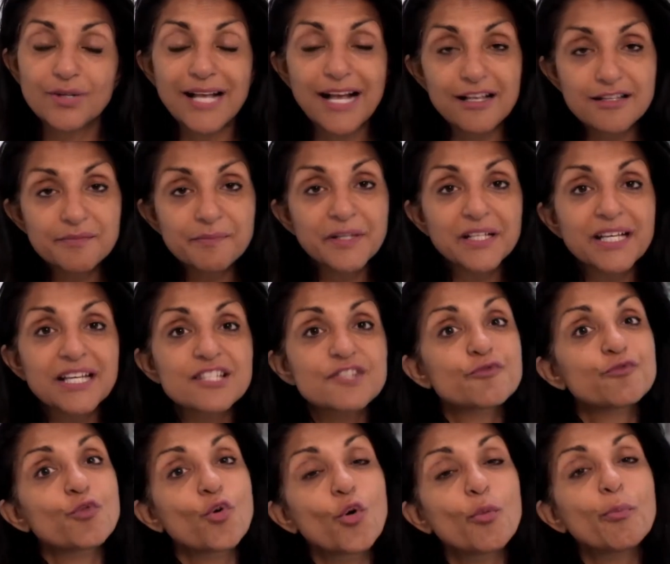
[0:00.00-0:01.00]
Cow's milk has
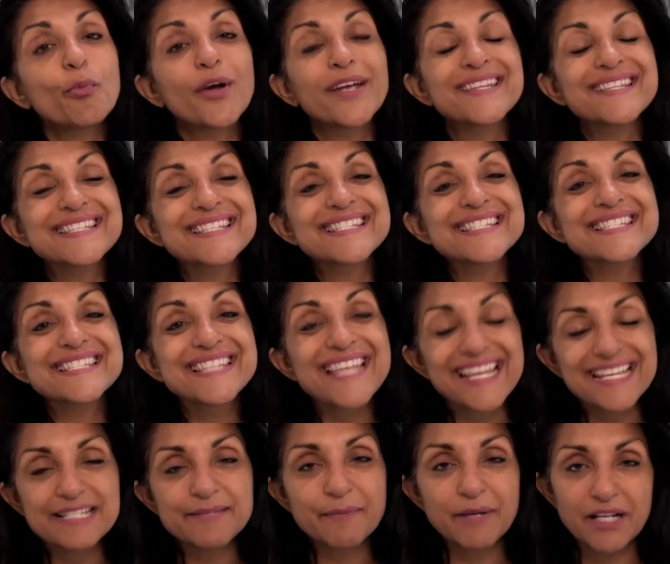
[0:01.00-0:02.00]

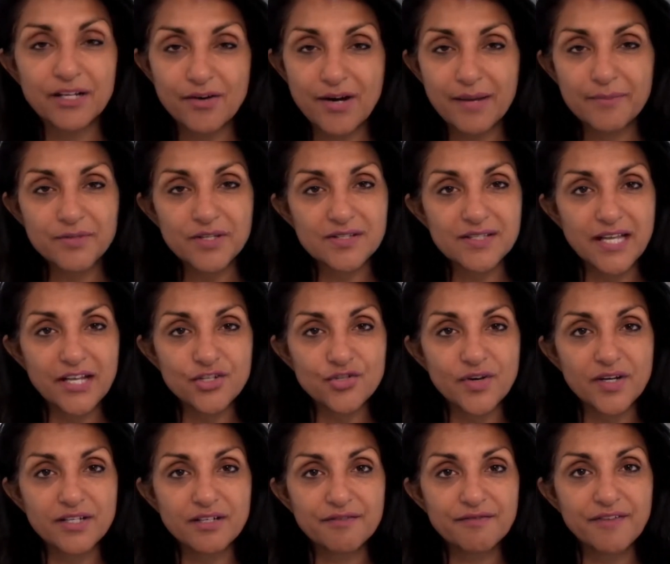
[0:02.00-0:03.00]
4.6 milligrams of
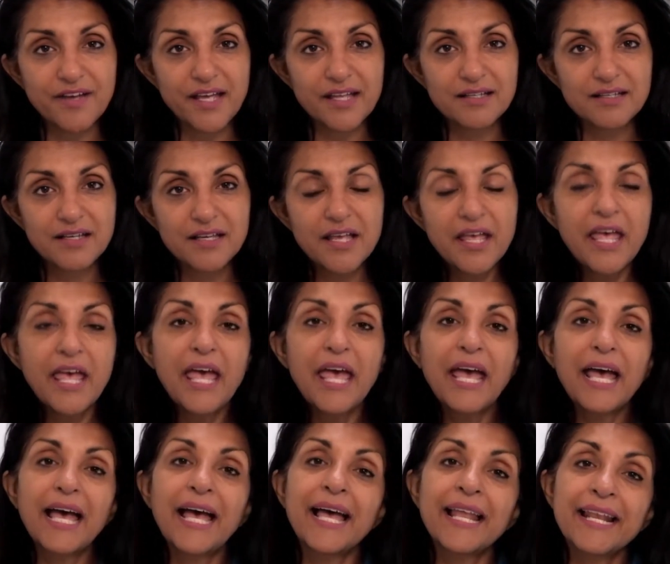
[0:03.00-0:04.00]
saturated fat,
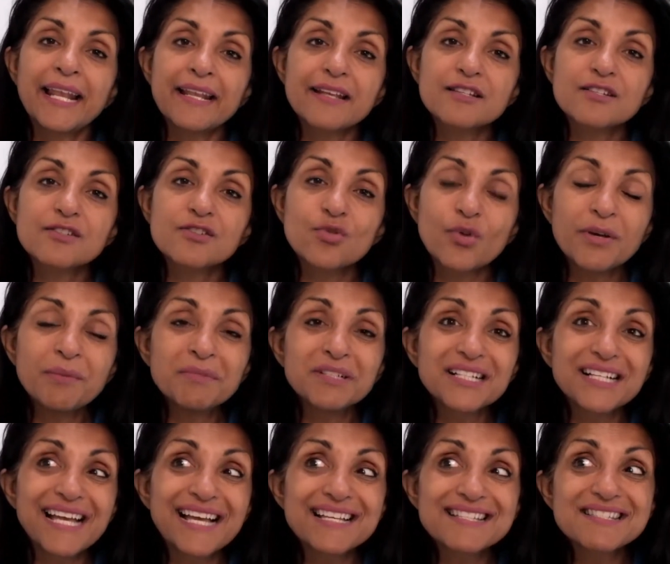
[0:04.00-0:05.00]
and soya
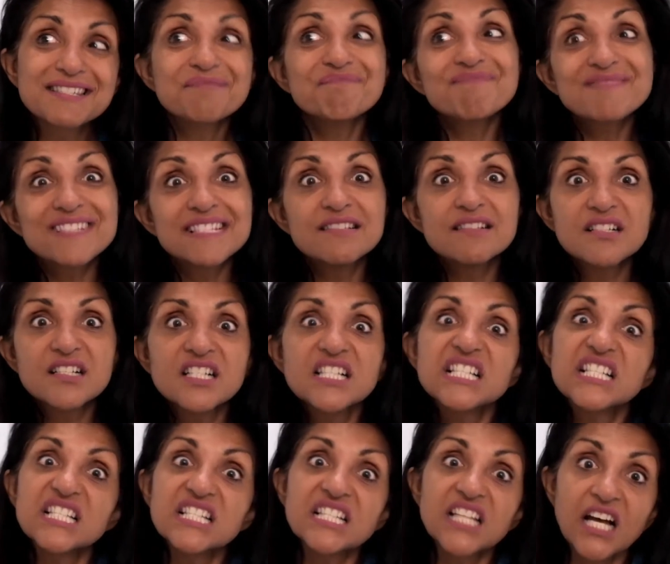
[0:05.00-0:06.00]
milk has
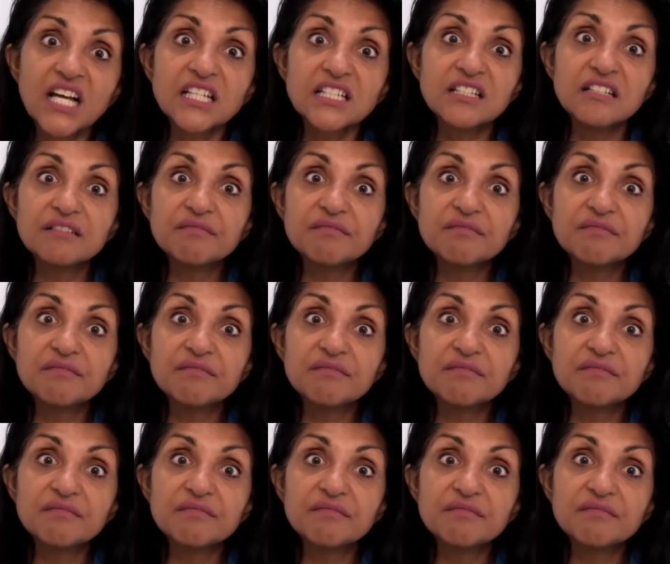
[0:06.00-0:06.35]
none.